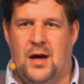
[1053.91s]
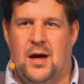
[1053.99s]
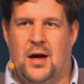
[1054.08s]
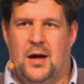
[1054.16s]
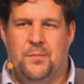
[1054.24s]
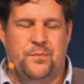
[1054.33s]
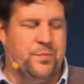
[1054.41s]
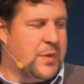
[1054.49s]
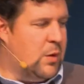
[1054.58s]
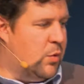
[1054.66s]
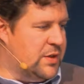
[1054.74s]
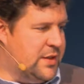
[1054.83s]

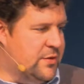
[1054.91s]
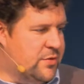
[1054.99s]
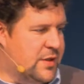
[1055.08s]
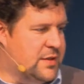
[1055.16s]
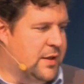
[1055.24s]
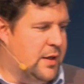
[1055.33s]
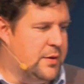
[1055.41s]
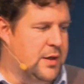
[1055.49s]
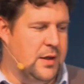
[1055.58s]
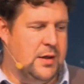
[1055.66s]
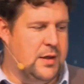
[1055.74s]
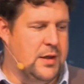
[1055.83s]
What is interesting, I
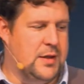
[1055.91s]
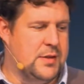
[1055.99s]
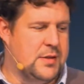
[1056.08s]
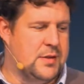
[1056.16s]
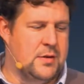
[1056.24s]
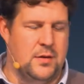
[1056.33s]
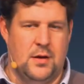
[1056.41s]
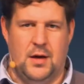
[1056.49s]
think, is,